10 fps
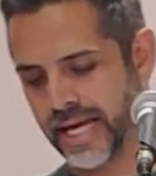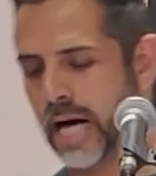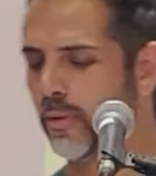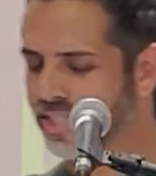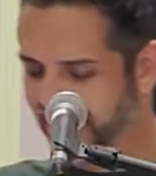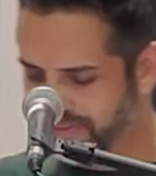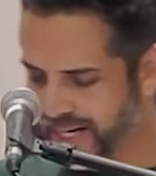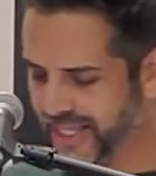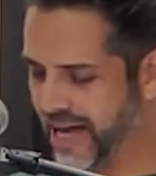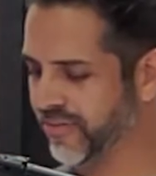I want to live
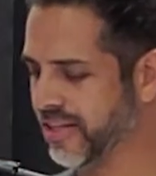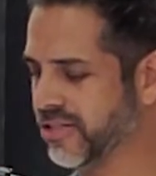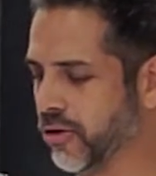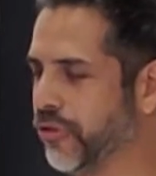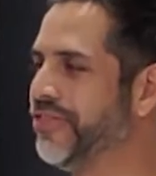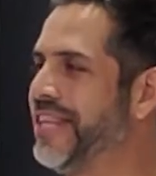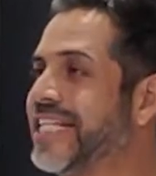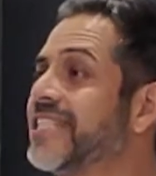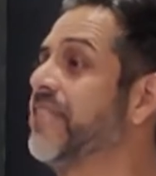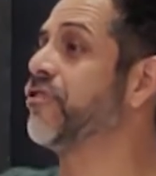my life on this earth
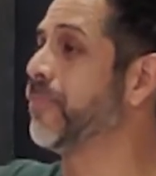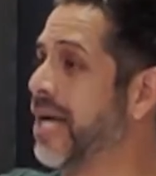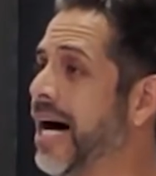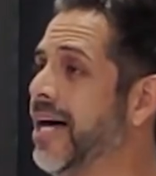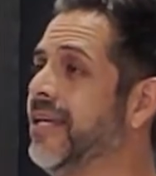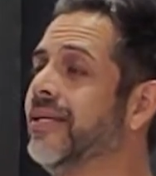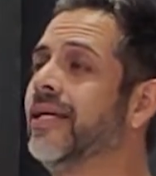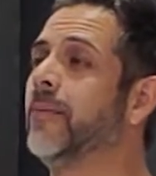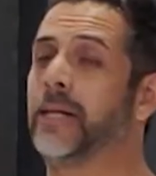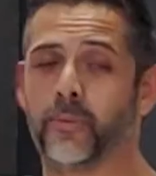distant from God,
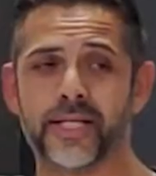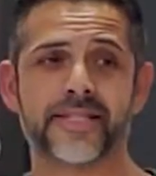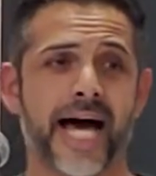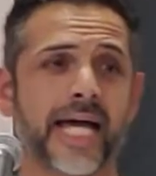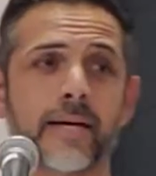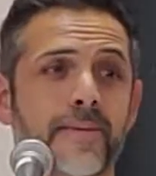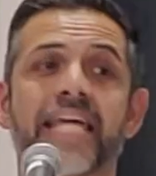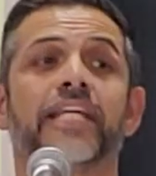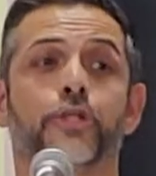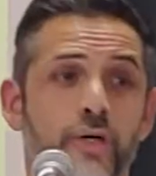but I want to die and
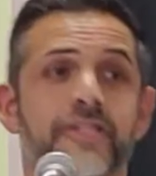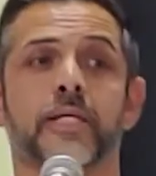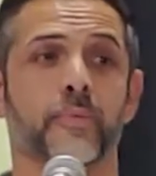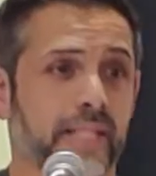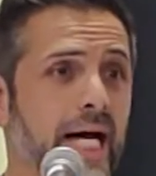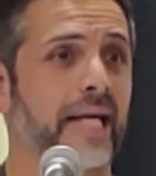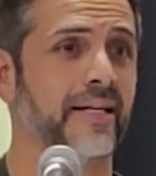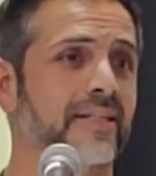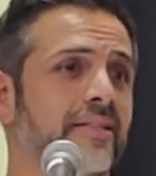be in eternity with God.